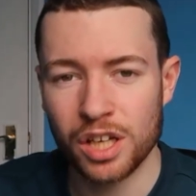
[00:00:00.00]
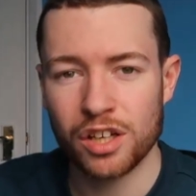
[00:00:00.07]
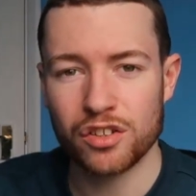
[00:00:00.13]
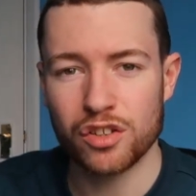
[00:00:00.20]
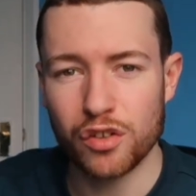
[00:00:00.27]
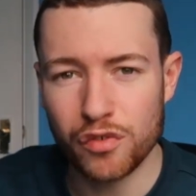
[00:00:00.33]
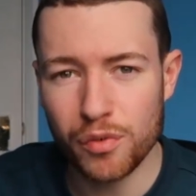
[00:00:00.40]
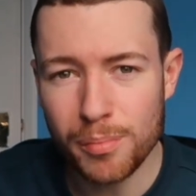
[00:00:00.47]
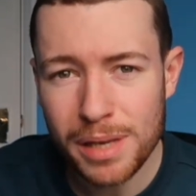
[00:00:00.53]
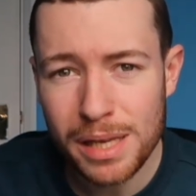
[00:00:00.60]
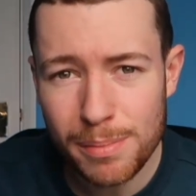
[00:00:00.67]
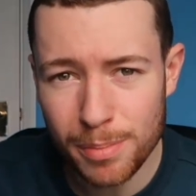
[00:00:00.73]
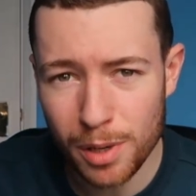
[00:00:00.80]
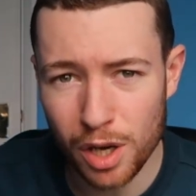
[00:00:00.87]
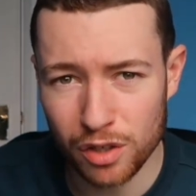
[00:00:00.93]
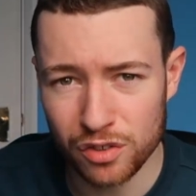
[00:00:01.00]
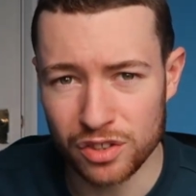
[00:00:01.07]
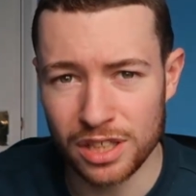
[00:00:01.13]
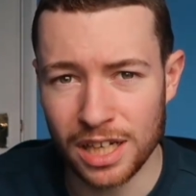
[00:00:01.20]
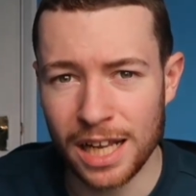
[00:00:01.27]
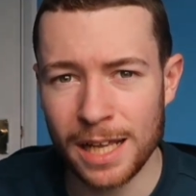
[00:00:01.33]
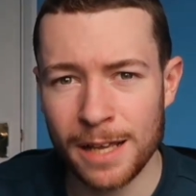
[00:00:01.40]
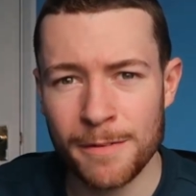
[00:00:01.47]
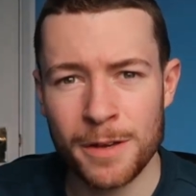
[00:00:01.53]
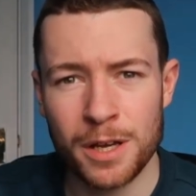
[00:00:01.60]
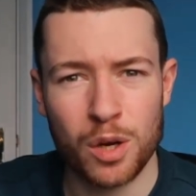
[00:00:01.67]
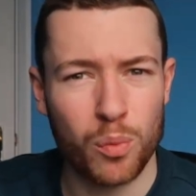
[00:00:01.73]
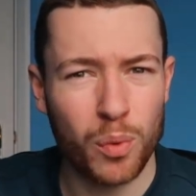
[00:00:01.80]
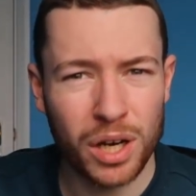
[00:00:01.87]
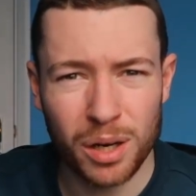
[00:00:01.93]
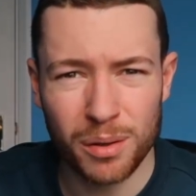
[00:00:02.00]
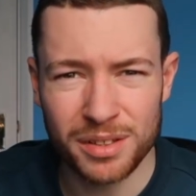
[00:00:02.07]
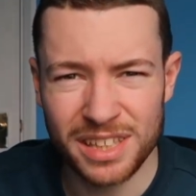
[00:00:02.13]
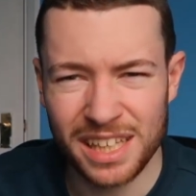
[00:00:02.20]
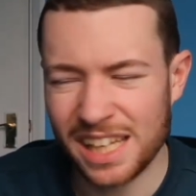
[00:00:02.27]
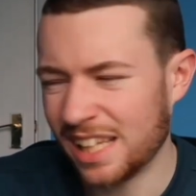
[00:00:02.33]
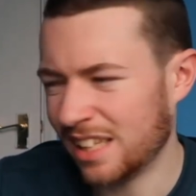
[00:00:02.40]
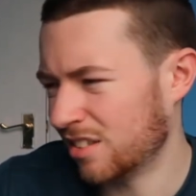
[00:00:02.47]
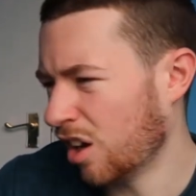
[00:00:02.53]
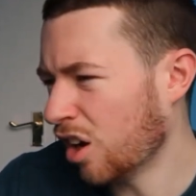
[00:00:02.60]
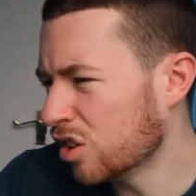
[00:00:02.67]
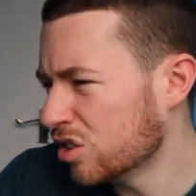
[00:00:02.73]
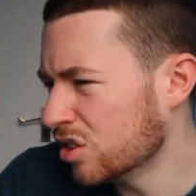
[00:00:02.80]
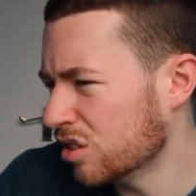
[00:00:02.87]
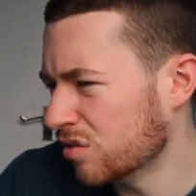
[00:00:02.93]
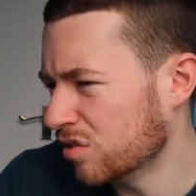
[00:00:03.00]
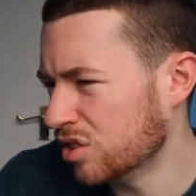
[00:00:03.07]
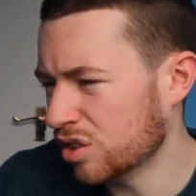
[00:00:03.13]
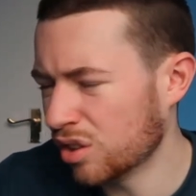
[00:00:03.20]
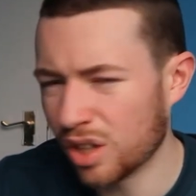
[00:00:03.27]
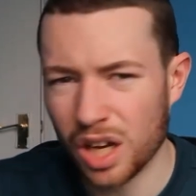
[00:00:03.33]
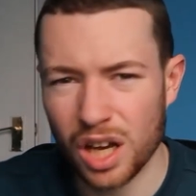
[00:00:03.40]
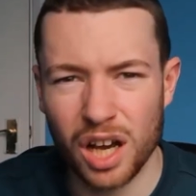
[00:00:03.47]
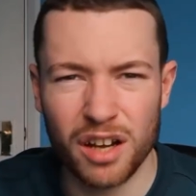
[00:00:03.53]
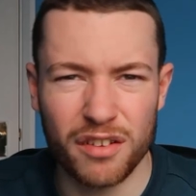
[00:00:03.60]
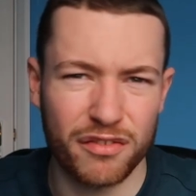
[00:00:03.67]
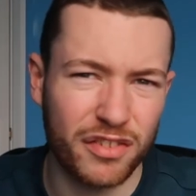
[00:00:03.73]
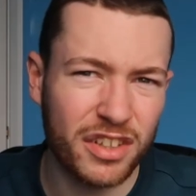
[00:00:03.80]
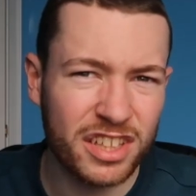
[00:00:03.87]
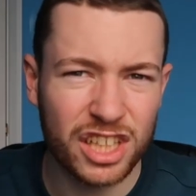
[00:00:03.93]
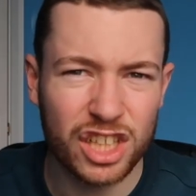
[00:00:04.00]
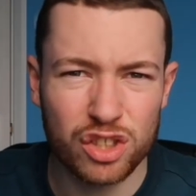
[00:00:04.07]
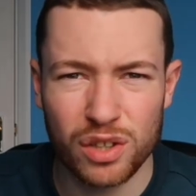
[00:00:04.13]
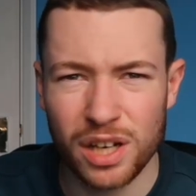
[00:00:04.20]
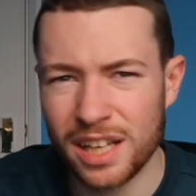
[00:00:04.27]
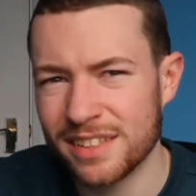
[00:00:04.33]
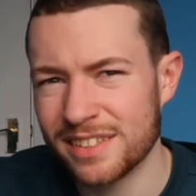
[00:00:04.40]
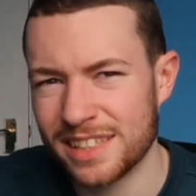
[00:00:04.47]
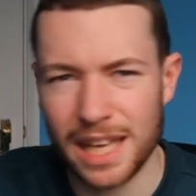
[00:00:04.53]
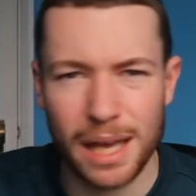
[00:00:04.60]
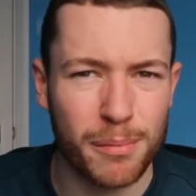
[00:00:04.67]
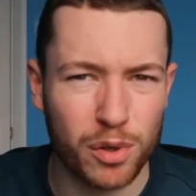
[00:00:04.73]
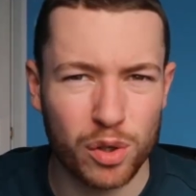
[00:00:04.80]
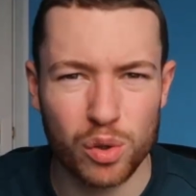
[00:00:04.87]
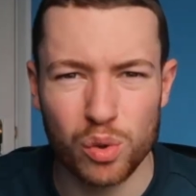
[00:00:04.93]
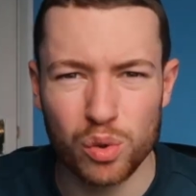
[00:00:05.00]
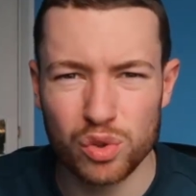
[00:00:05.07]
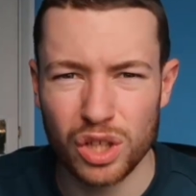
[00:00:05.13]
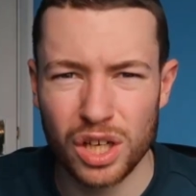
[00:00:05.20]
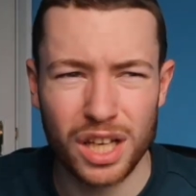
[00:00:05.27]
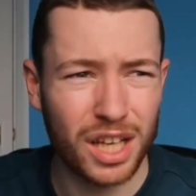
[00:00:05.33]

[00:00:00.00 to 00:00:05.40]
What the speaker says: So for me personally, when I was eating tons of sugar, fizzy drinks, chemicals,